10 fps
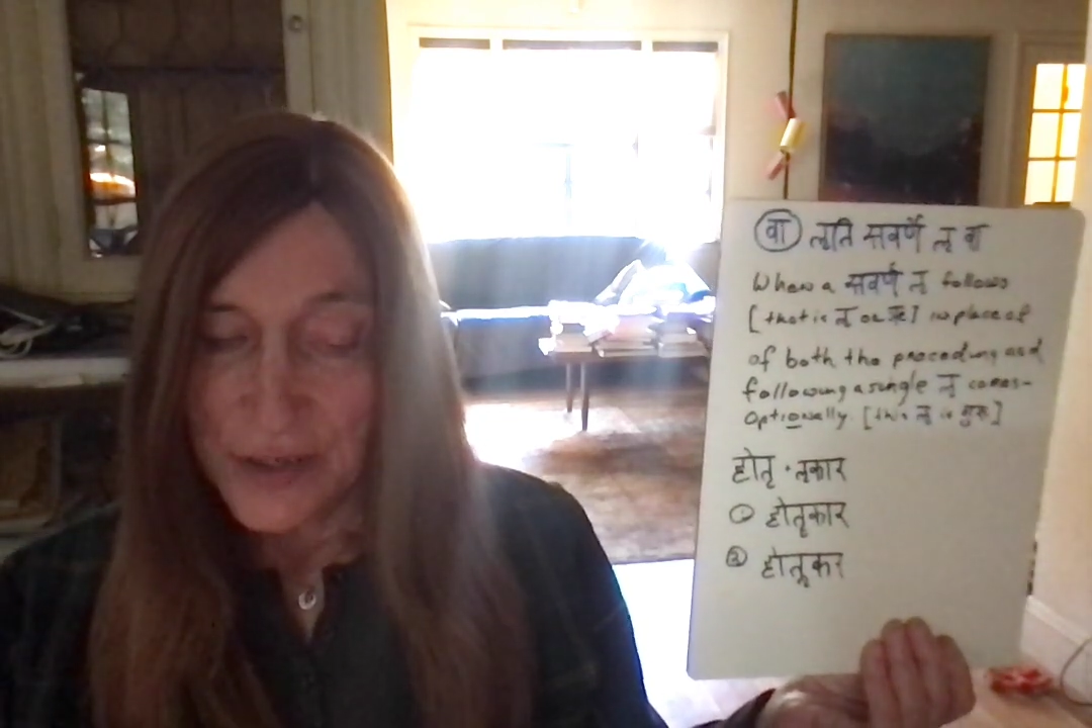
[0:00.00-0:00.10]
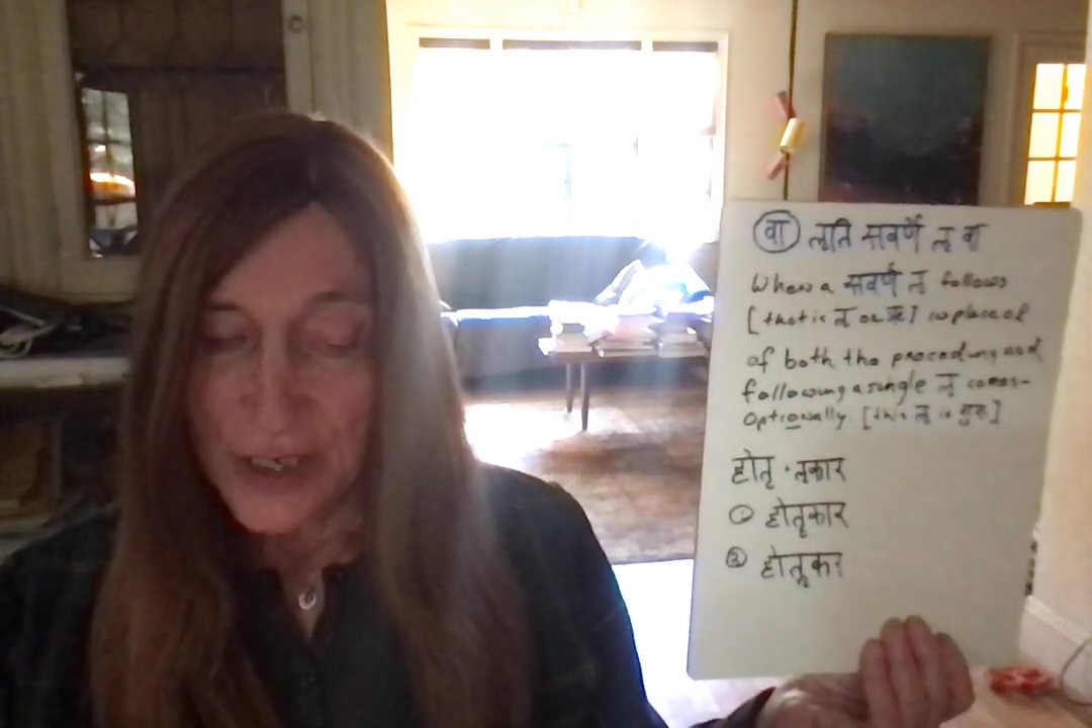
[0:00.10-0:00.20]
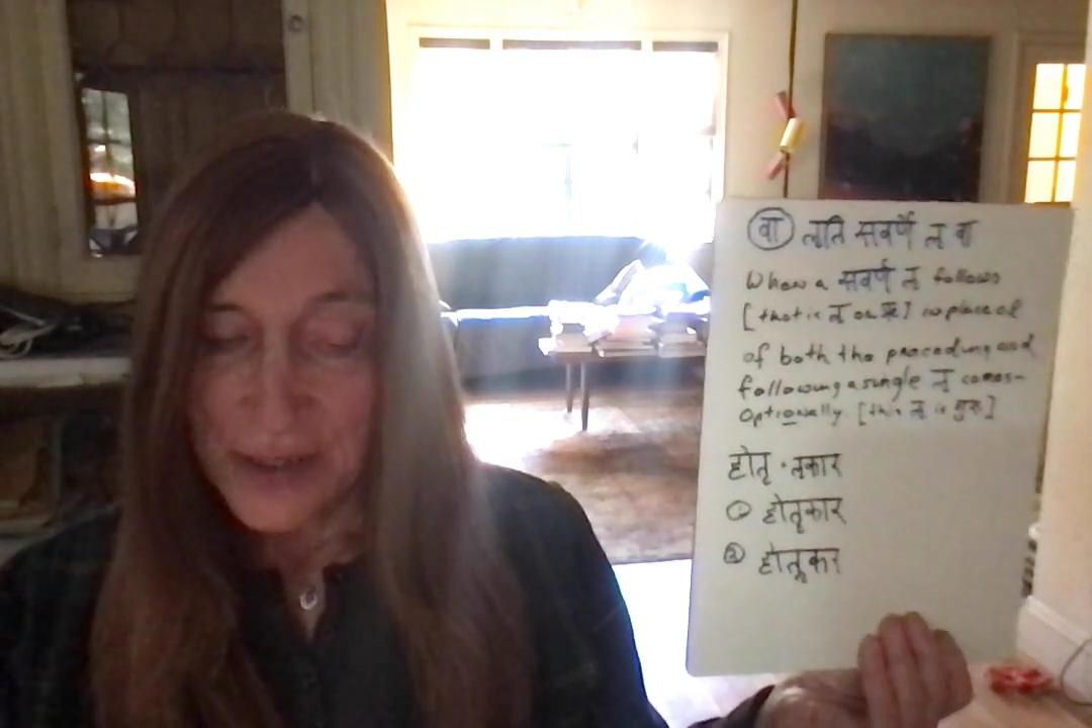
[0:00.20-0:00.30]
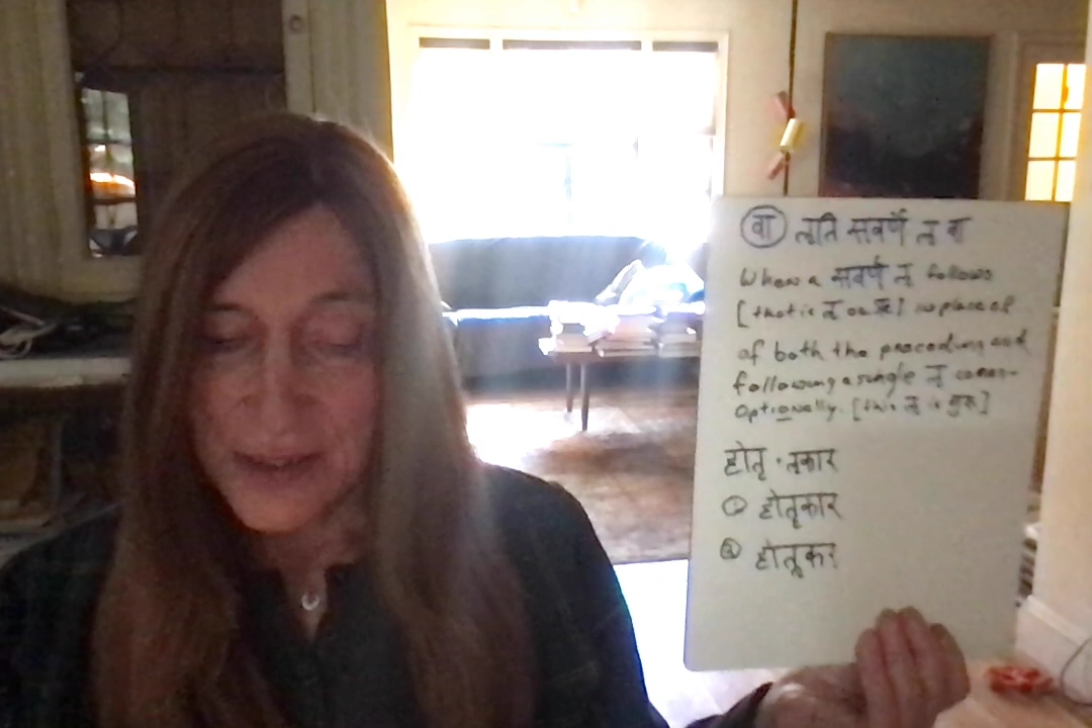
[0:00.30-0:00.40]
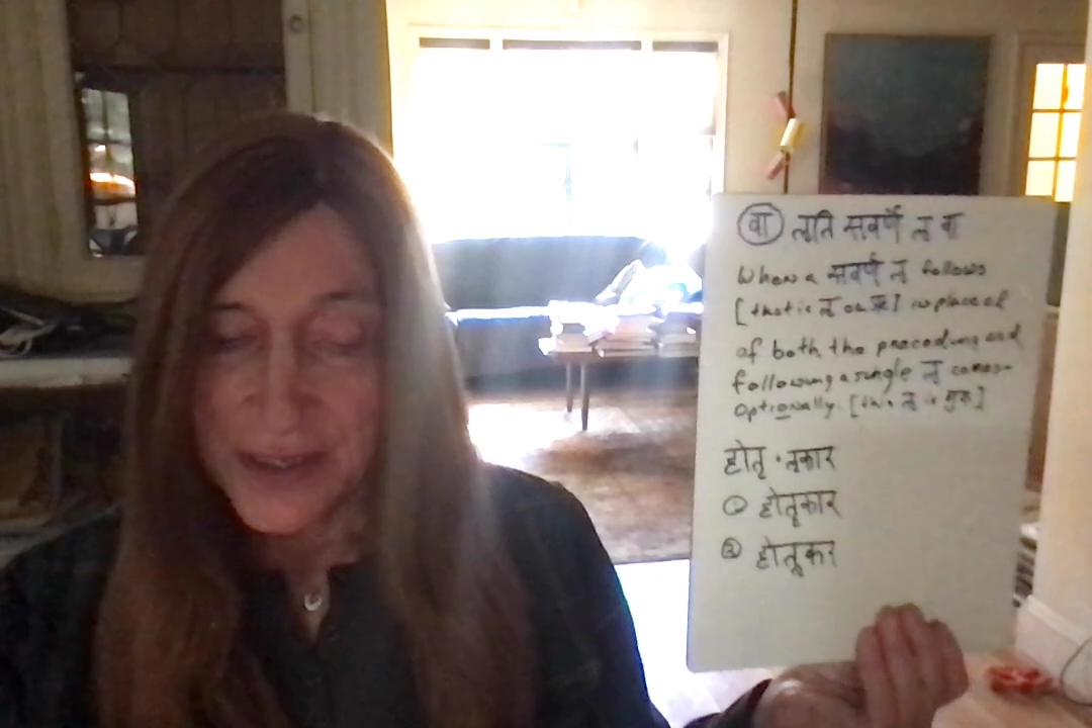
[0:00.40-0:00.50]

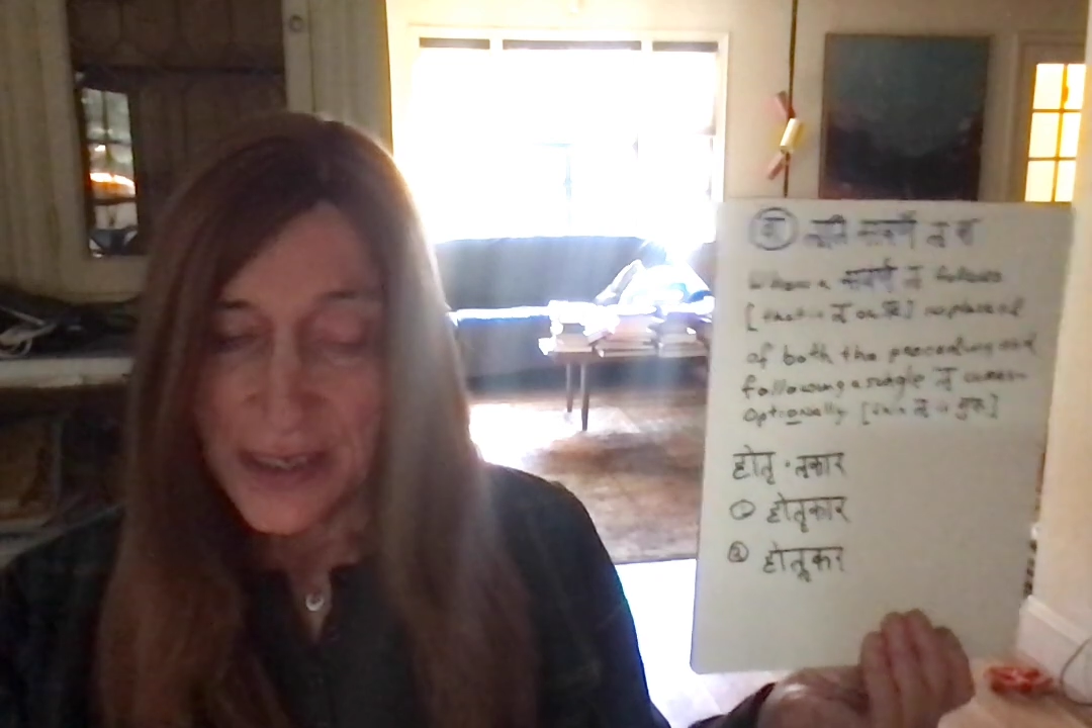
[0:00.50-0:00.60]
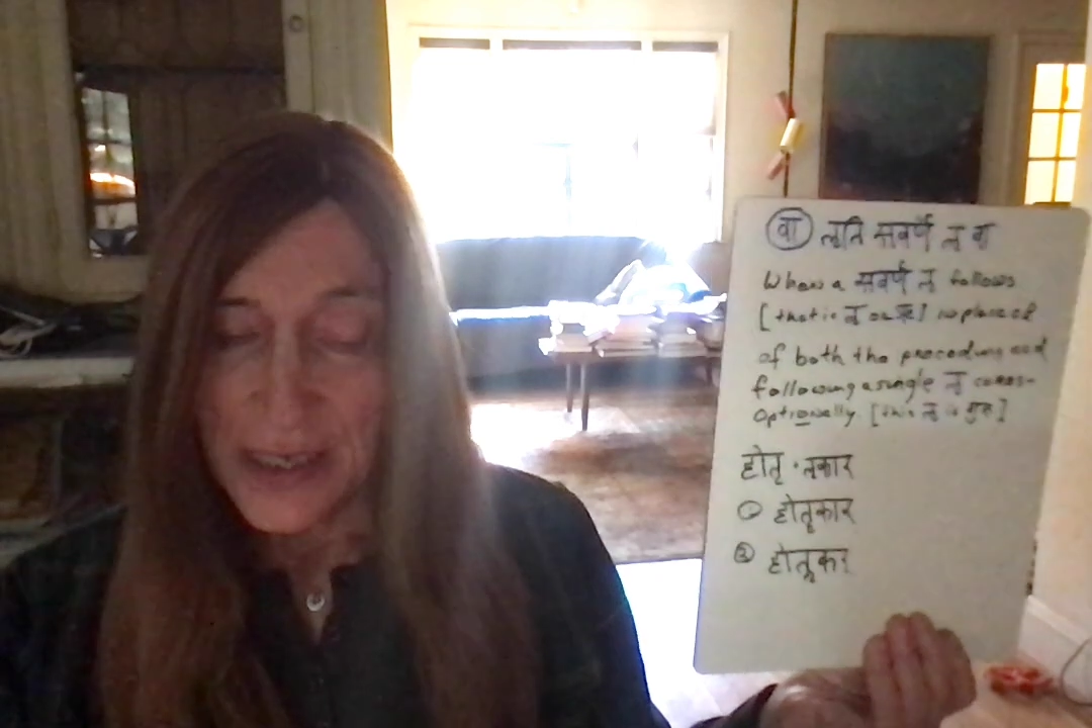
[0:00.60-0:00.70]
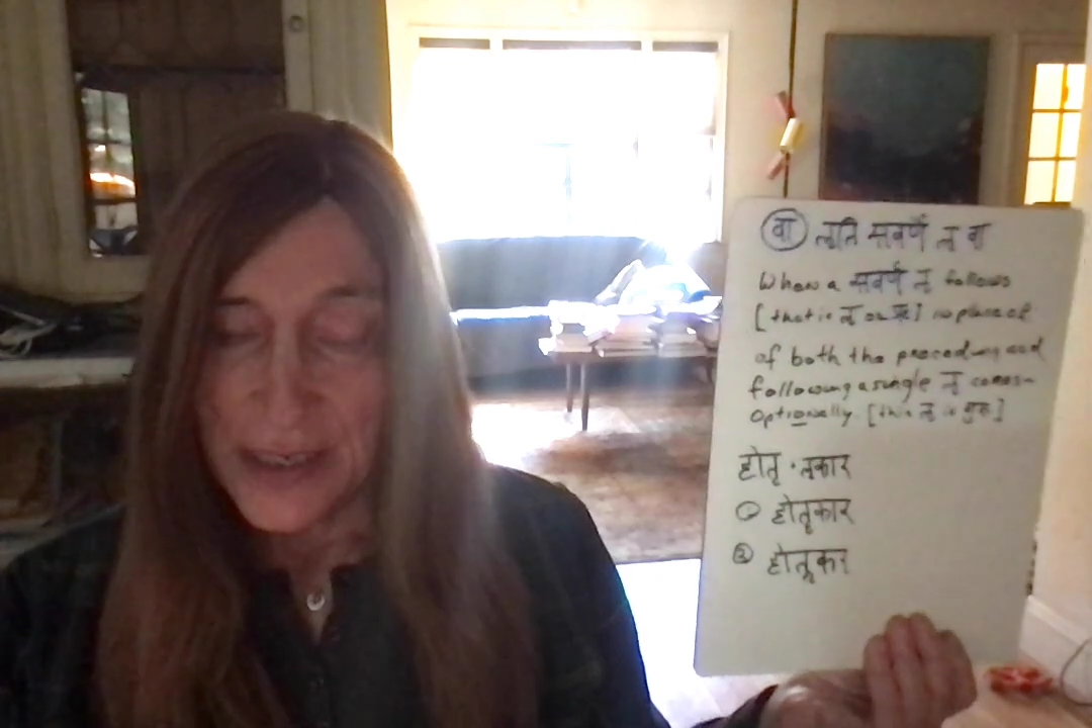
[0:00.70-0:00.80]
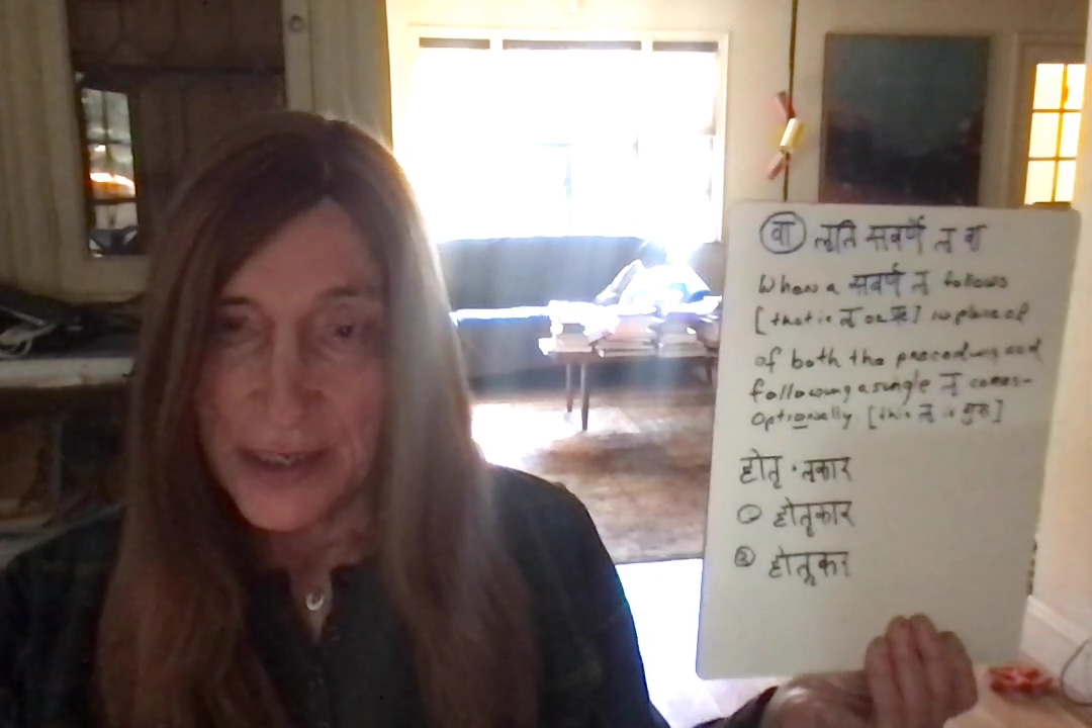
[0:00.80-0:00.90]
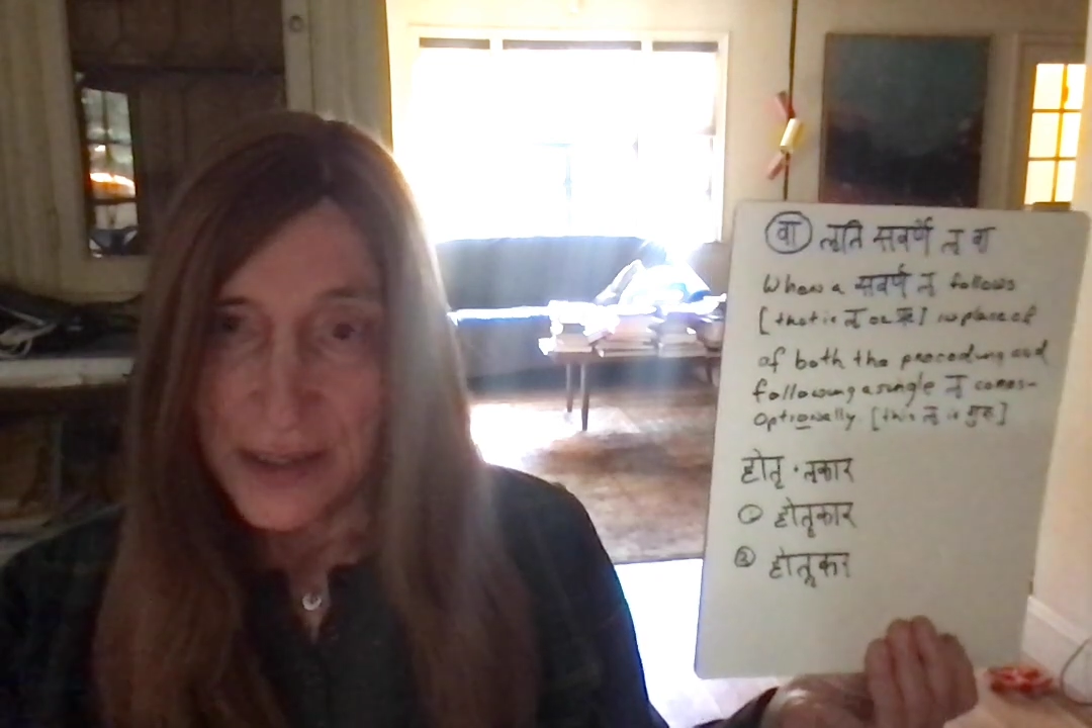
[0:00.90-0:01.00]
just
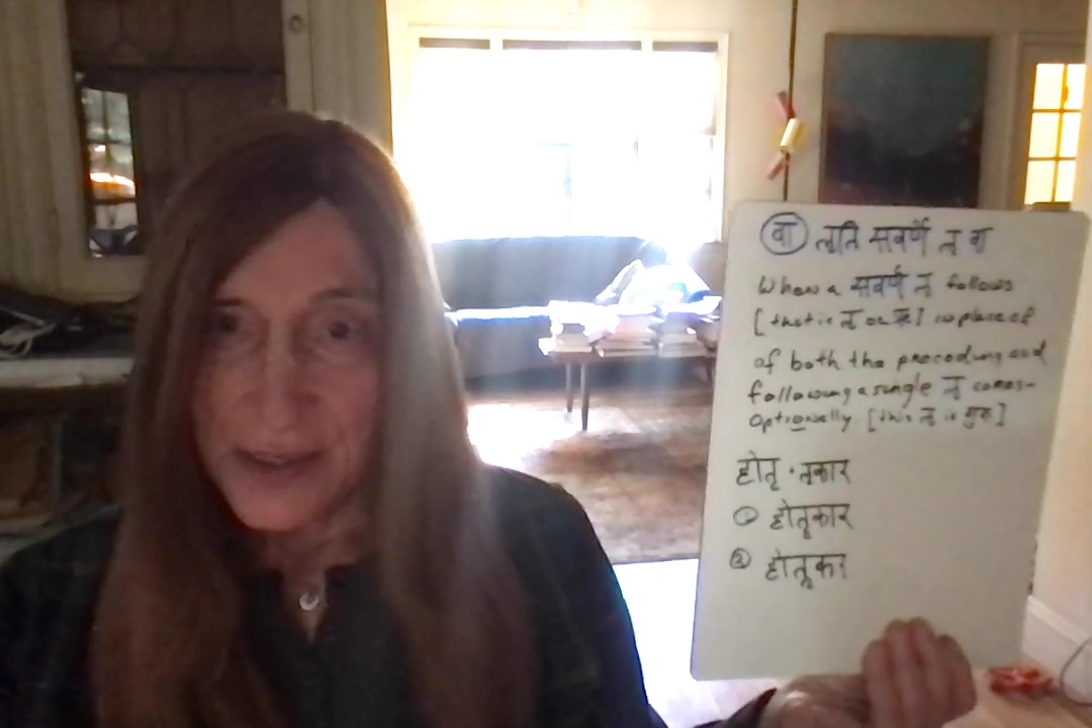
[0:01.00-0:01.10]
the